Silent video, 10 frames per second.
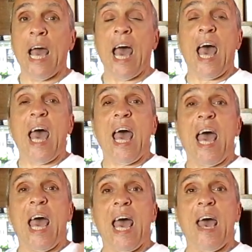
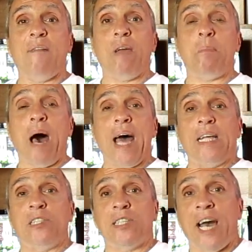
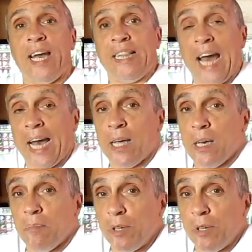Everybody's saying that.